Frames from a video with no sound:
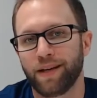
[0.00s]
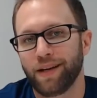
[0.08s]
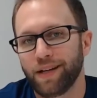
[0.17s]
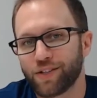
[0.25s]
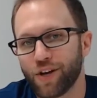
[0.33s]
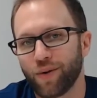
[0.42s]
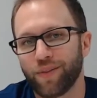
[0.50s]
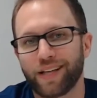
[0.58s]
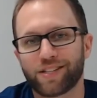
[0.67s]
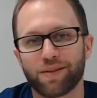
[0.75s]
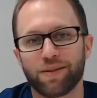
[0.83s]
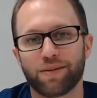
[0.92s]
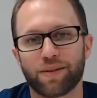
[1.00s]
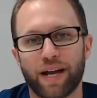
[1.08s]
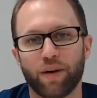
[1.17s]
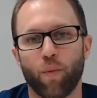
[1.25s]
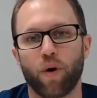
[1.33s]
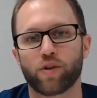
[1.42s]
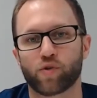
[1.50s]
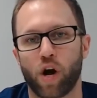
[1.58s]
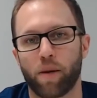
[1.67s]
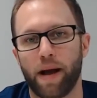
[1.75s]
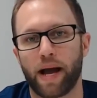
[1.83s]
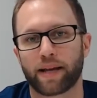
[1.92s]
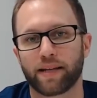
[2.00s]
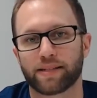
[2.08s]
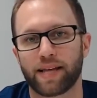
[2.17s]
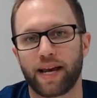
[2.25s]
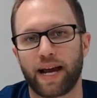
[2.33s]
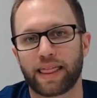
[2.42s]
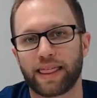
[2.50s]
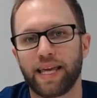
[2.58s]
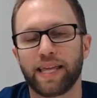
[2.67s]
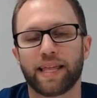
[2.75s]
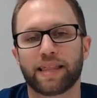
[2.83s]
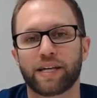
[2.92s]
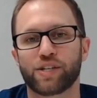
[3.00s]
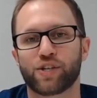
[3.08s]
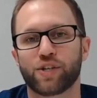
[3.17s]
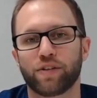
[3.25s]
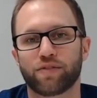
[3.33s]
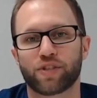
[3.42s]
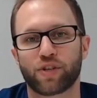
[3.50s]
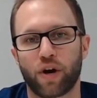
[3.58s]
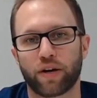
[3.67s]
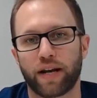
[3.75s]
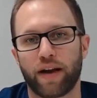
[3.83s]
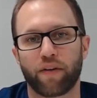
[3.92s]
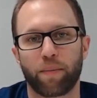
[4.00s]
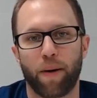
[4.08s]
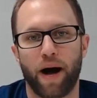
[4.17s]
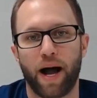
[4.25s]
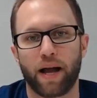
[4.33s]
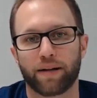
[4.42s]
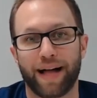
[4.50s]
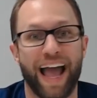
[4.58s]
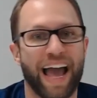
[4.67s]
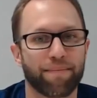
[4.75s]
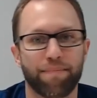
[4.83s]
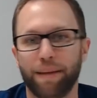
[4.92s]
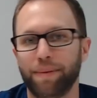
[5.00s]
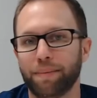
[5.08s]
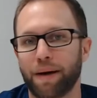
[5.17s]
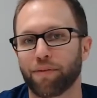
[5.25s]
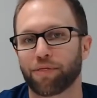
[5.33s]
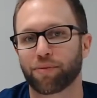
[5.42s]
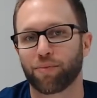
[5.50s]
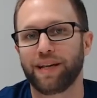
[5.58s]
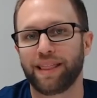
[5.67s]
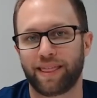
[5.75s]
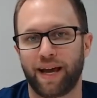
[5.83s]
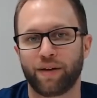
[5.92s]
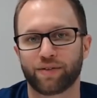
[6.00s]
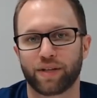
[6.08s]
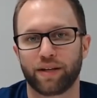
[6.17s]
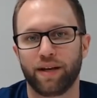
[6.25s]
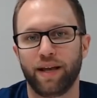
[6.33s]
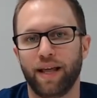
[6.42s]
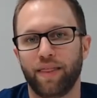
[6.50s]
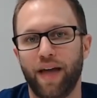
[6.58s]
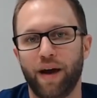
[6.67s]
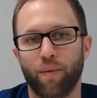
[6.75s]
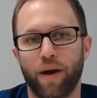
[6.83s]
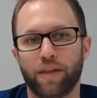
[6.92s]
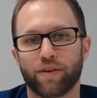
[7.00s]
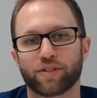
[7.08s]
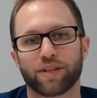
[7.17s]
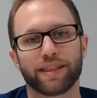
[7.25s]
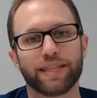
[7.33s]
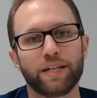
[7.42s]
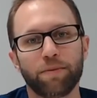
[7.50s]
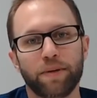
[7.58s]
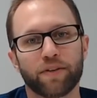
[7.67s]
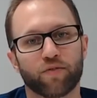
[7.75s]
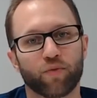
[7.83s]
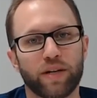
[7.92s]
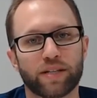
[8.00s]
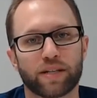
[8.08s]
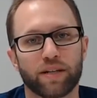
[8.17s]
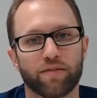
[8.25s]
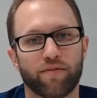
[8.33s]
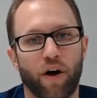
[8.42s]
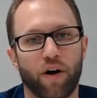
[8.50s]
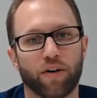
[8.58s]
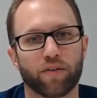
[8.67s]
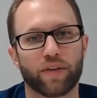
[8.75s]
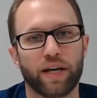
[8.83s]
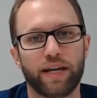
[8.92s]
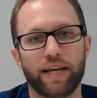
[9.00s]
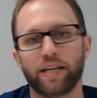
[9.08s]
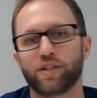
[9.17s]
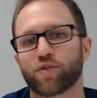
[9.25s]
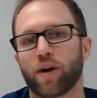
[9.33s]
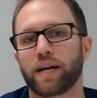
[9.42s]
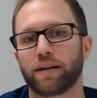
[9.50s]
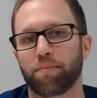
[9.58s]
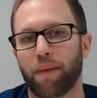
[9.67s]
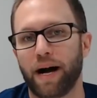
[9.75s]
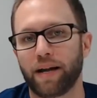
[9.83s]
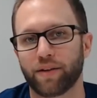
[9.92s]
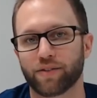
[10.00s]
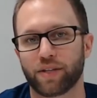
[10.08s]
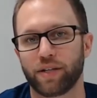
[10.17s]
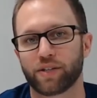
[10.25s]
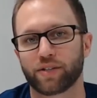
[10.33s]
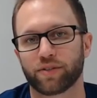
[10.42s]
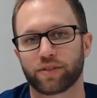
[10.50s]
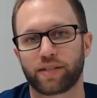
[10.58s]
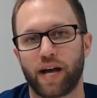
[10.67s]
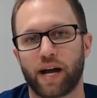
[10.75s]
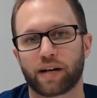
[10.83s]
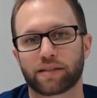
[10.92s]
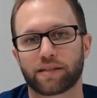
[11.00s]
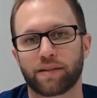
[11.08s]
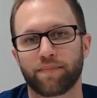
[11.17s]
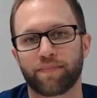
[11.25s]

So that's the kind of one drawback, is that I think that they should have started every pile at maybe about 3,000. That way there's a little bit of risk involved in trying to buy those initial stocks.